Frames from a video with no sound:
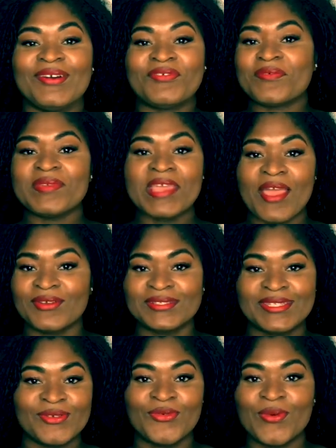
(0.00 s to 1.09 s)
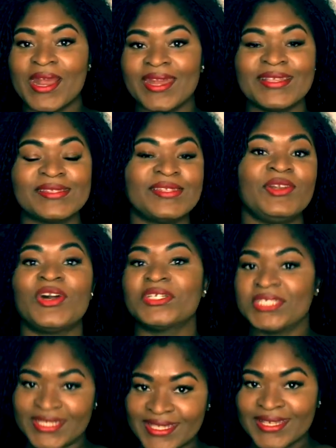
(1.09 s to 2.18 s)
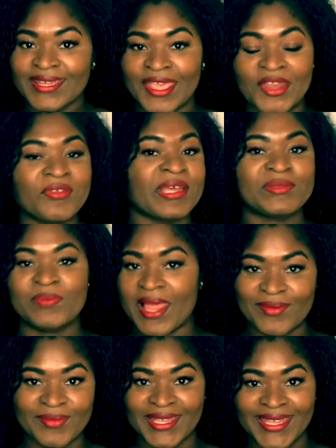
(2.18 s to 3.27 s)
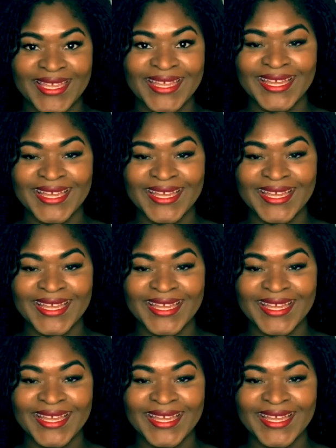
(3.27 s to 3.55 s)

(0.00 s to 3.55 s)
for me, I don't see where is the logic. Can you explain me?